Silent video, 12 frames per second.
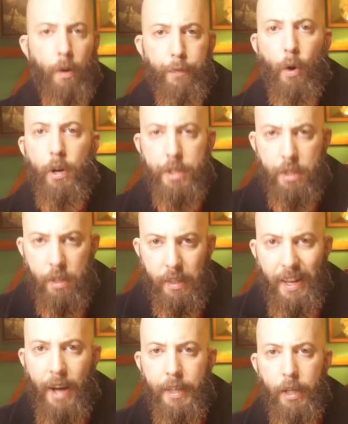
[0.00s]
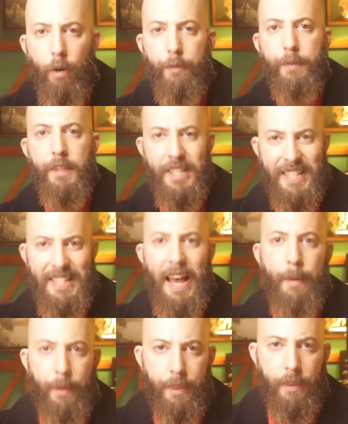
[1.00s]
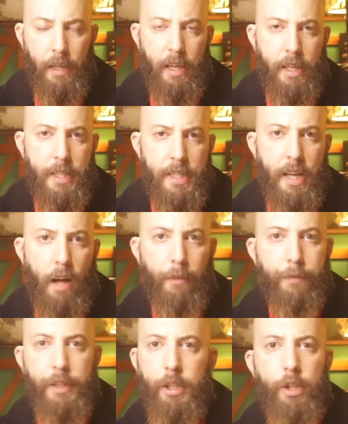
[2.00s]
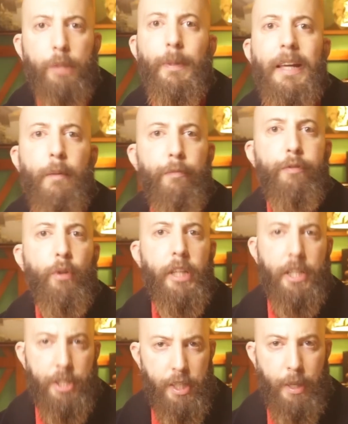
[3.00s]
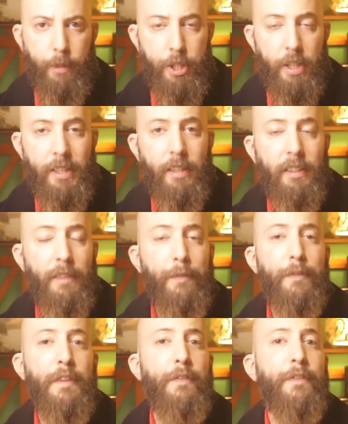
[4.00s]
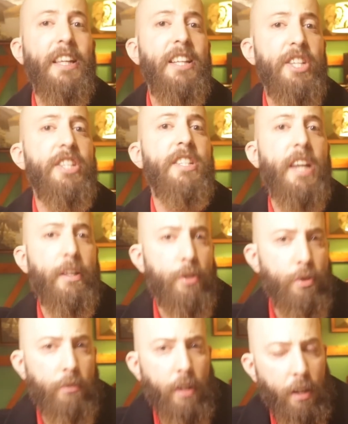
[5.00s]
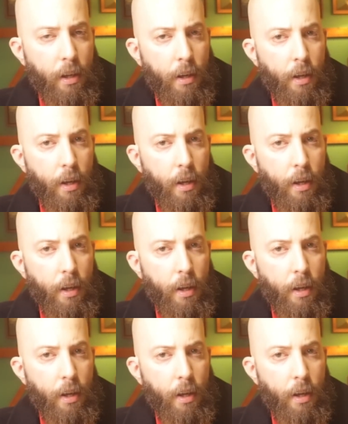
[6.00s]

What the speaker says: Of course, the idea of the Sabbath in itself did not become fully established until the 15th century.